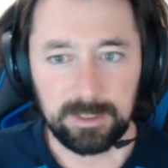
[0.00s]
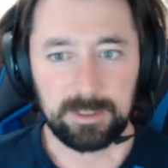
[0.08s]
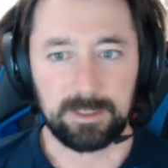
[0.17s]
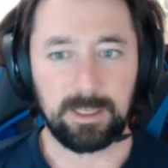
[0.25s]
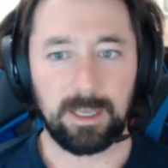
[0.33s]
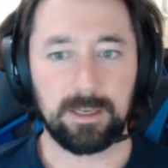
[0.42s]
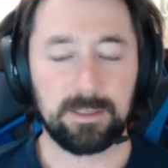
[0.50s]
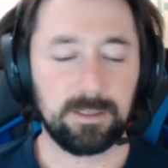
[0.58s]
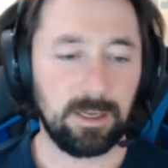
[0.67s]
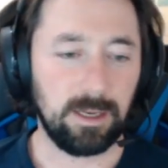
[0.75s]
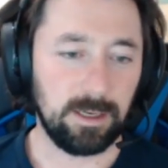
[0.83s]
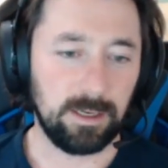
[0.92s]
yeah,
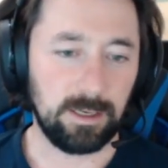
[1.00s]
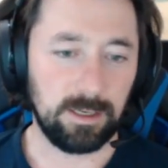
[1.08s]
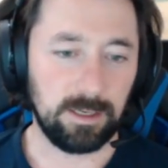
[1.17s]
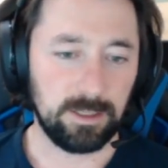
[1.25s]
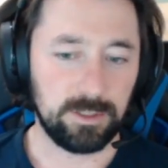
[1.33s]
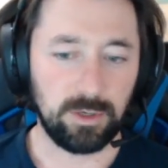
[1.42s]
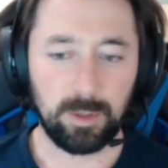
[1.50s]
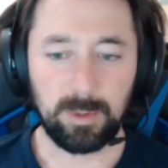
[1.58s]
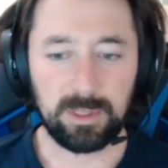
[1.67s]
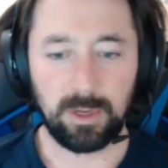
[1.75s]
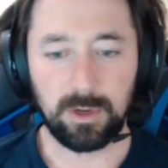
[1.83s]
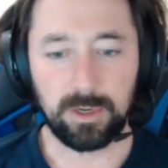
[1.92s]
sorry about
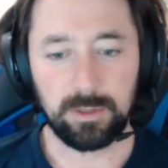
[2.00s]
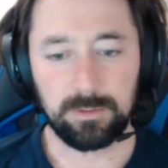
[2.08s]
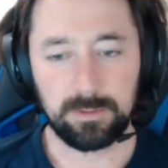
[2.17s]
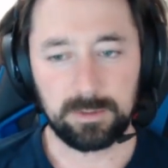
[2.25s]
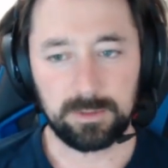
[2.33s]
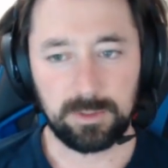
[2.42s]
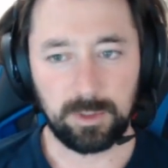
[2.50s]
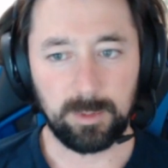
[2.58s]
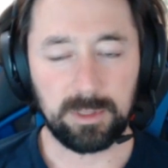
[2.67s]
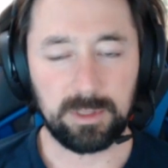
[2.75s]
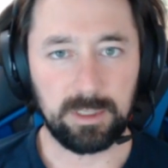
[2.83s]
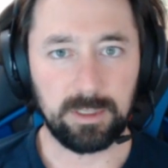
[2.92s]
the audio. Sorry
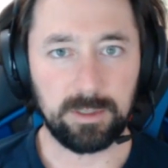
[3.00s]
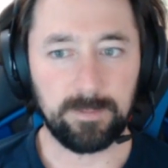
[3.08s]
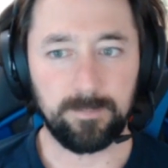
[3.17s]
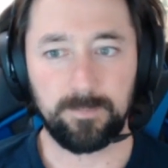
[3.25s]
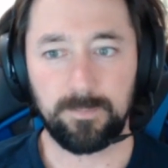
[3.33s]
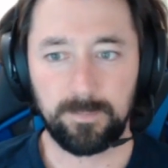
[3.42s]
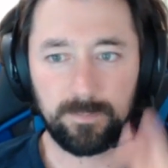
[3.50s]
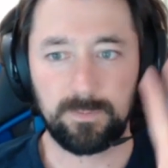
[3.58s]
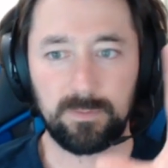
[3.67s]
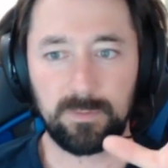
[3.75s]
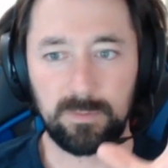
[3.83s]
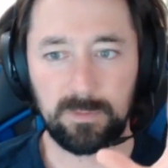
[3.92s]
about the
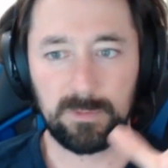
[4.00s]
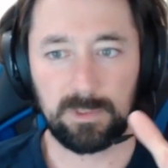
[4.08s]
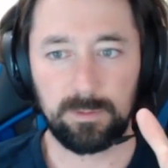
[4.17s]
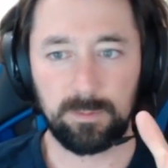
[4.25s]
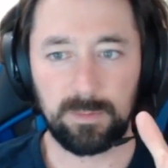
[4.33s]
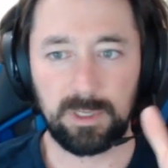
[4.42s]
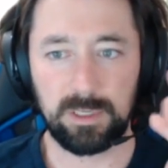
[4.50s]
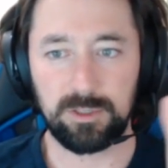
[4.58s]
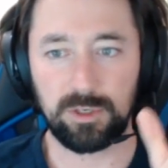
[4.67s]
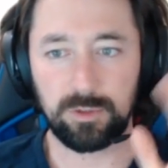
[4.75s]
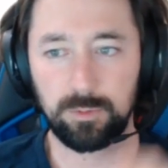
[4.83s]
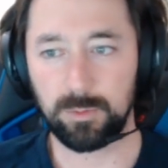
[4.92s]
any
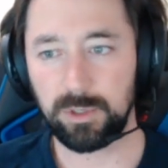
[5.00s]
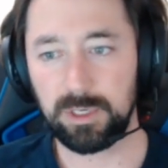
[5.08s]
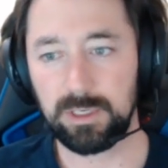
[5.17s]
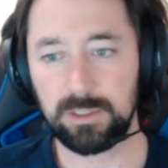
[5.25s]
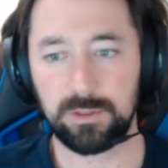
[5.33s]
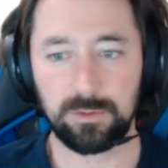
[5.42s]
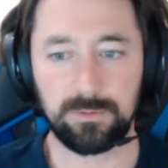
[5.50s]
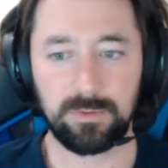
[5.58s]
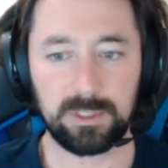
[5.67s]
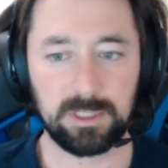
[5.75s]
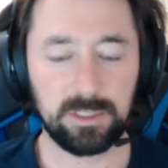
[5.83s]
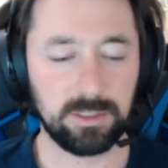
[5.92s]
general murkiness or
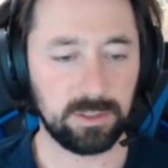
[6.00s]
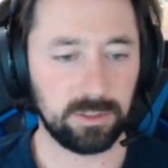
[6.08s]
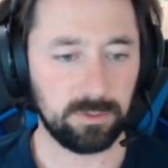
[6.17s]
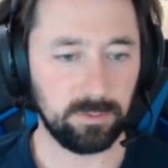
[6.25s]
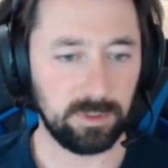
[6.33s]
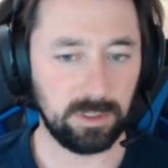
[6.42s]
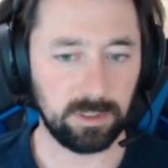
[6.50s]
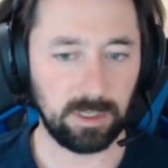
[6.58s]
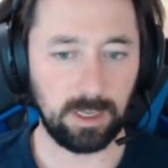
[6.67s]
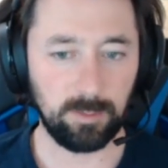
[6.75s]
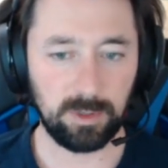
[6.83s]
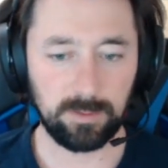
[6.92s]
fuzziness with the
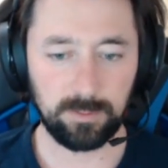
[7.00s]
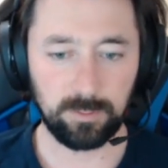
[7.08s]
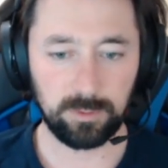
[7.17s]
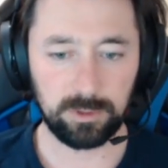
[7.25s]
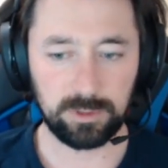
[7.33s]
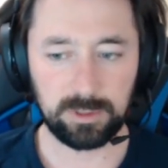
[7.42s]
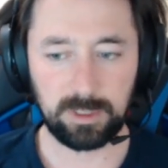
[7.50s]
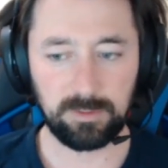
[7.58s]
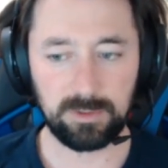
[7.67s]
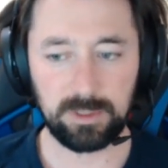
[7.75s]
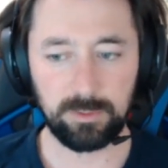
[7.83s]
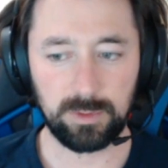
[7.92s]
camera. We'll just have
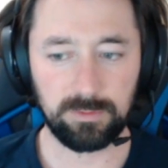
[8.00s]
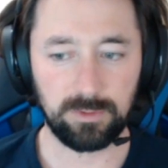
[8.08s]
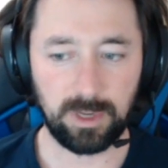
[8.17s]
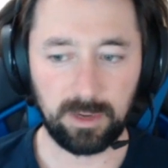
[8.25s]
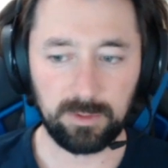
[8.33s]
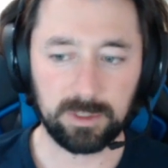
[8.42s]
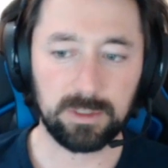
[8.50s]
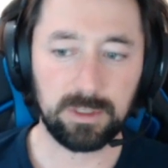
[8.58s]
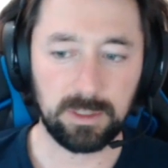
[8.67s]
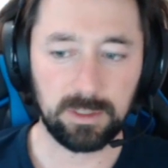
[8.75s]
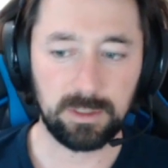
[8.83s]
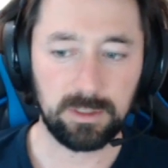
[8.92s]
to deal with it for now, and
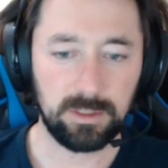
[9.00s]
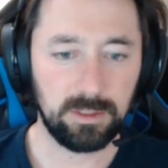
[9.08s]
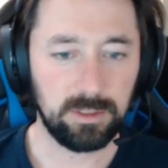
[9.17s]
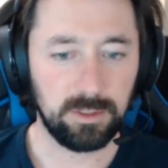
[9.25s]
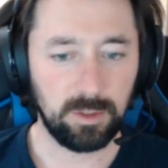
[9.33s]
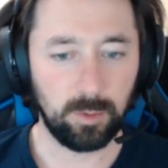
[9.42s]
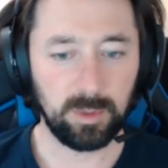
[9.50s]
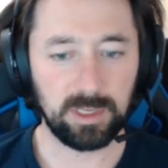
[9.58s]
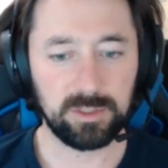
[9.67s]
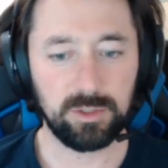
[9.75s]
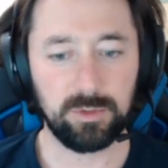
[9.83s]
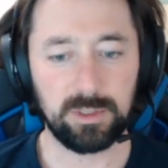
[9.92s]
hope you
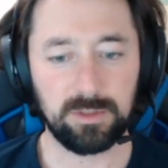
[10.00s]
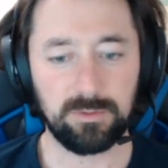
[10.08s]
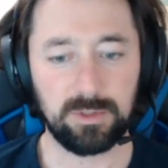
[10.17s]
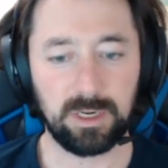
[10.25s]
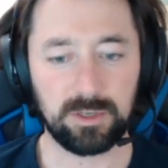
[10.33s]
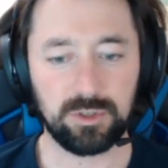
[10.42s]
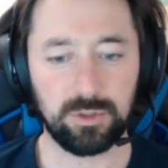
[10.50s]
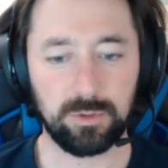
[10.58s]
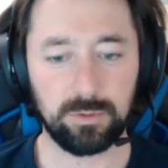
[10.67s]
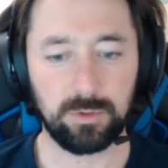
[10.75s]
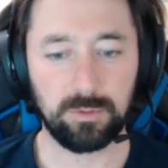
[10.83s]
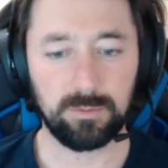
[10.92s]
guys tune in for the next show,
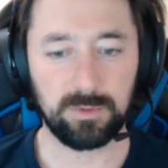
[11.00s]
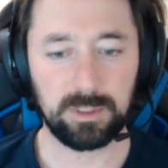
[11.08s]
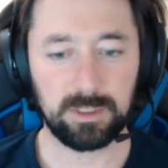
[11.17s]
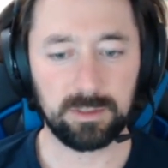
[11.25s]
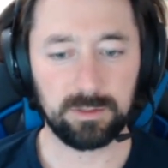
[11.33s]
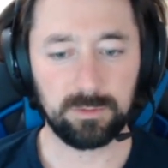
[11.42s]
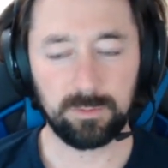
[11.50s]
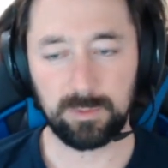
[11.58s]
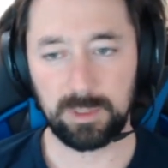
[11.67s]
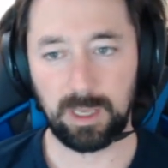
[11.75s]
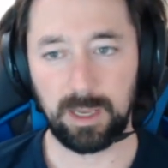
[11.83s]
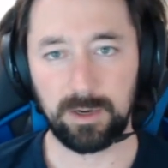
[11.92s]
hopefully with
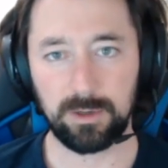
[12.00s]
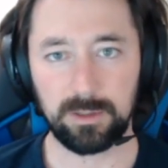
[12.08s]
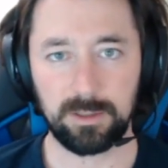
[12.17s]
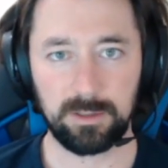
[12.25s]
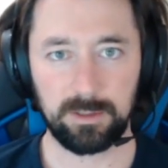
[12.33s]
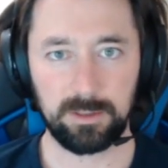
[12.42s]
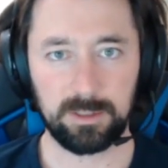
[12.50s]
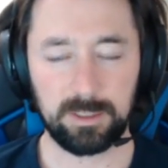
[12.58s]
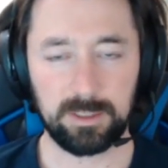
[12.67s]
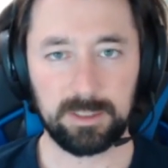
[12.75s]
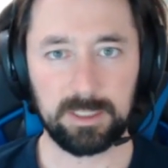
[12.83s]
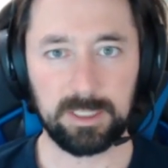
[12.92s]
higher
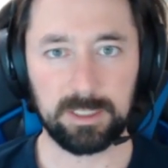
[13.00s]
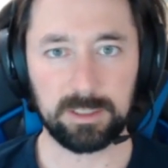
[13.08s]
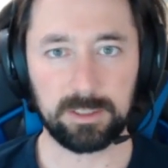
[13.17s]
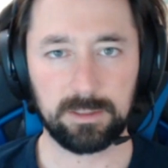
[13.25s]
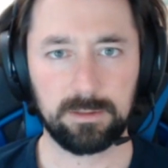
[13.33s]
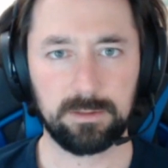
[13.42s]
Ds,